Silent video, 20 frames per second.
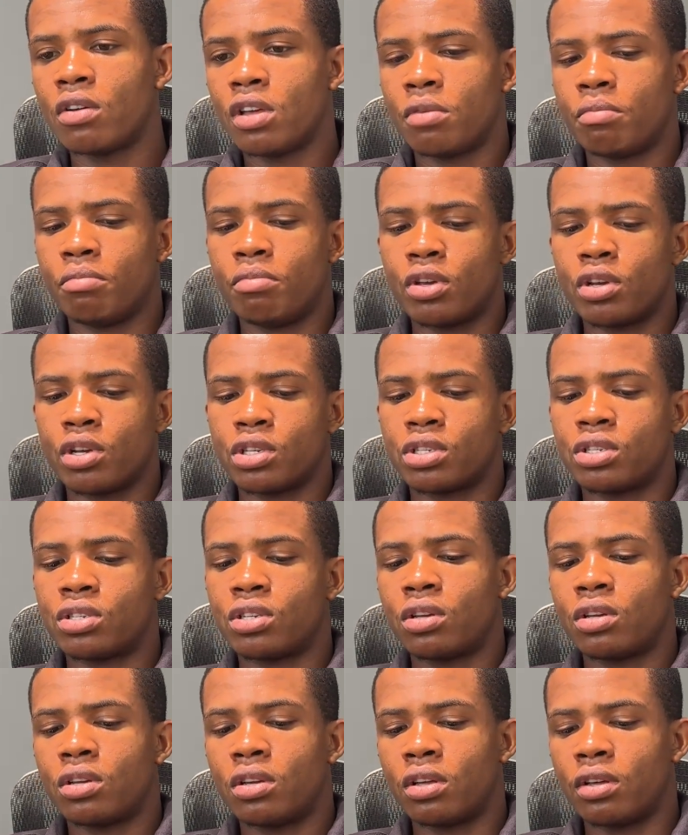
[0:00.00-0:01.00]
because
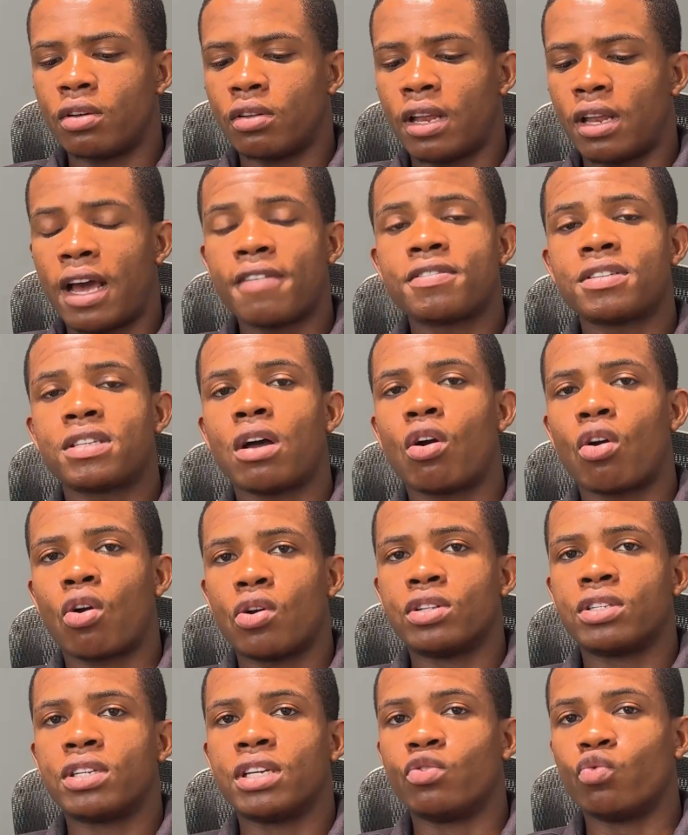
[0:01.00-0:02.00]
lifestyle
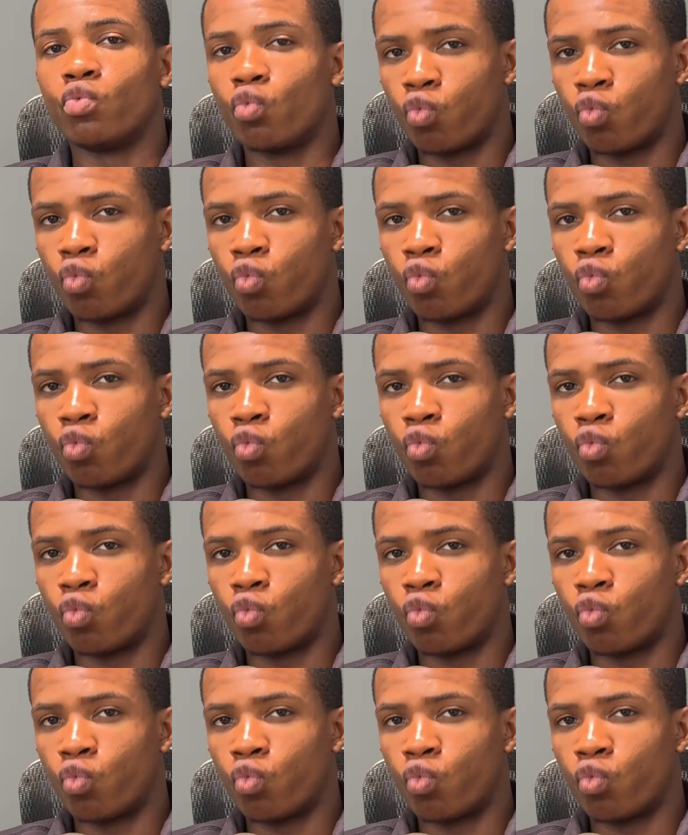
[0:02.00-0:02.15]
content